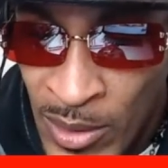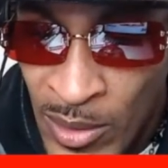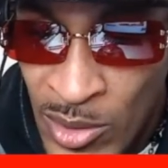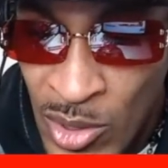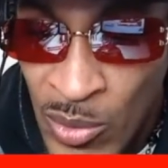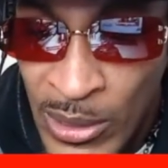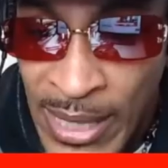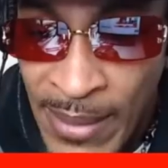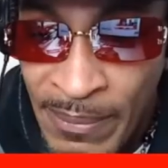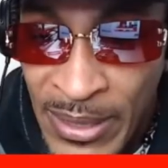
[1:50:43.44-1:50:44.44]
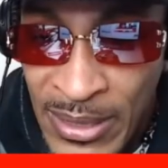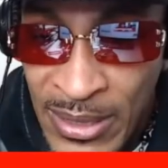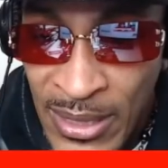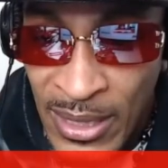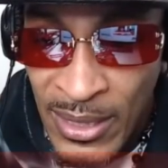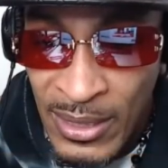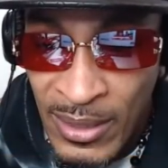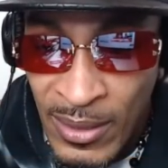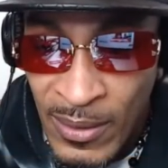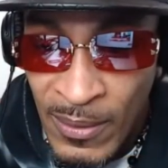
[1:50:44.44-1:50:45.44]
So, with that being said,
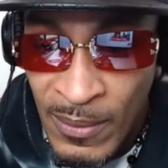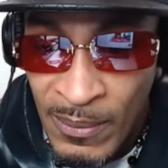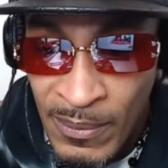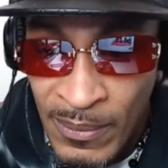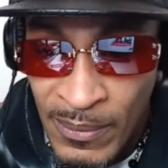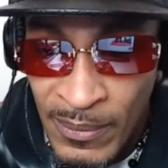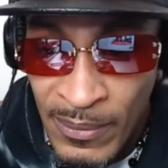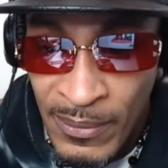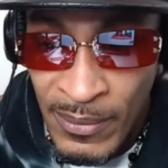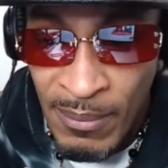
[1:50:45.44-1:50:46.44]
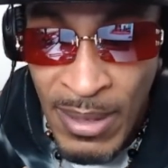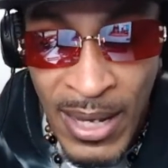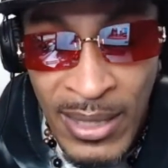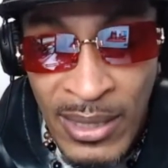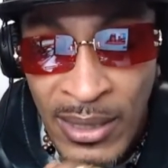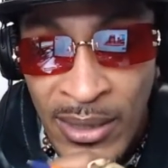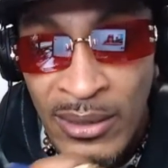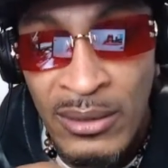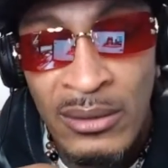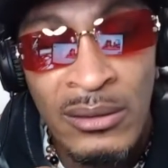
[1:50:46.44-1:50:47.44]
I'm out of here.
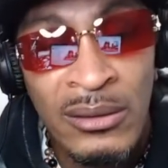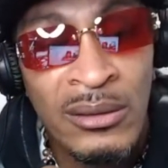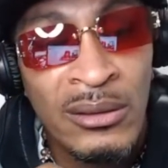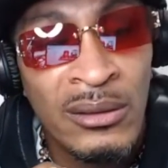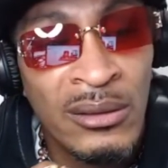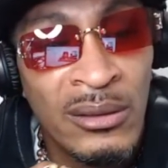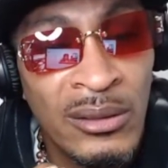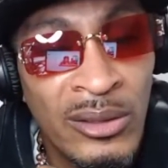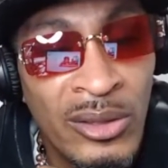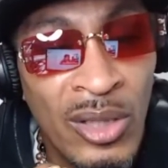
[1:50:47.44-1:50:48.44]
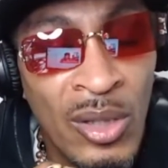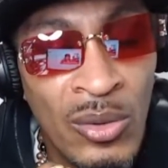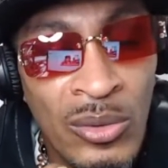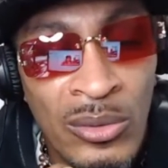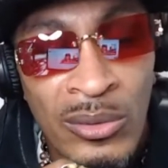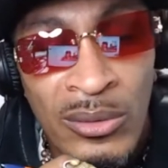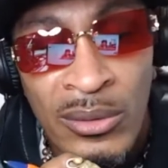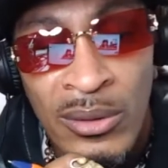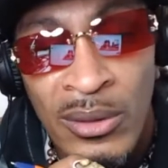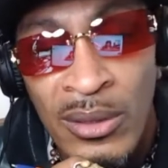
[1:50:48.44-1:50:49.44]
You know,
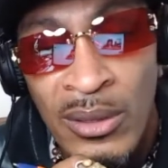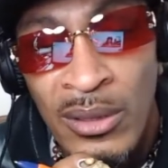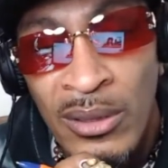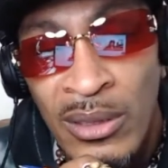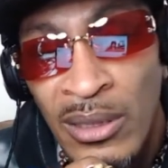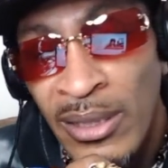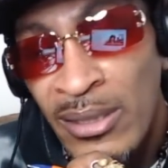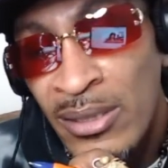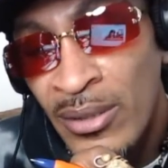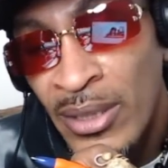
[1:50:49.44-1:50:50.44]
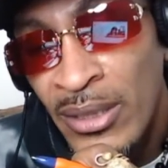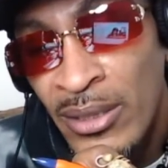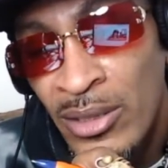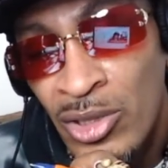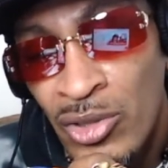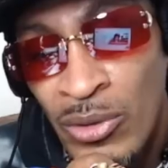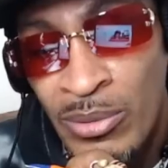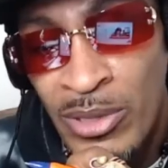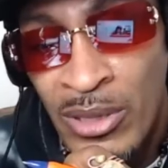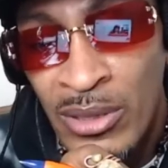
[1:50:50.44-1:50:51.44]
The links are in the
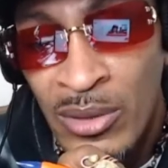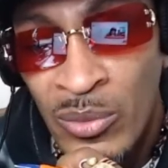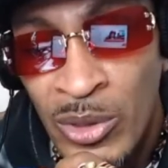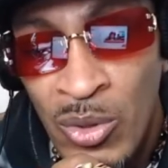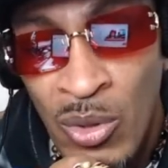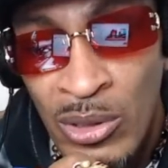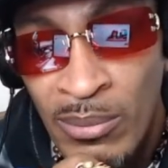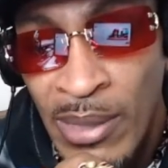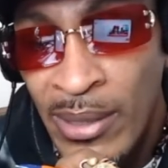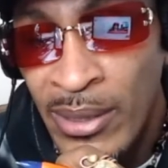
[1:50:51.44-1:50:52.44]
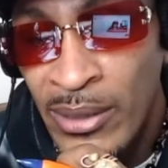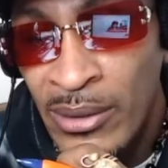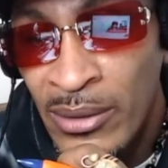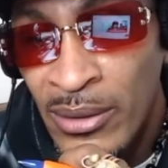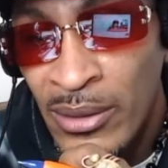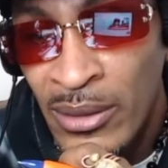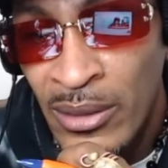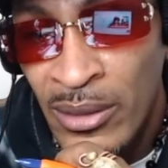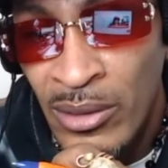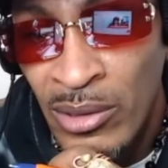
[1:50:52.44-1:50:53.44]
description. We talked about it.
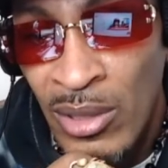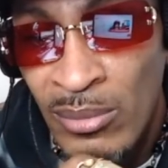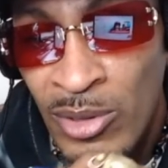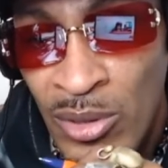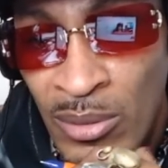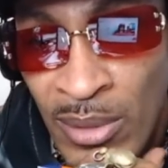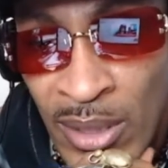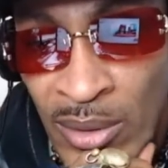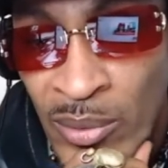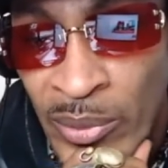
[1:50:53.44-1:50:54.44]
You know what I'm talking about?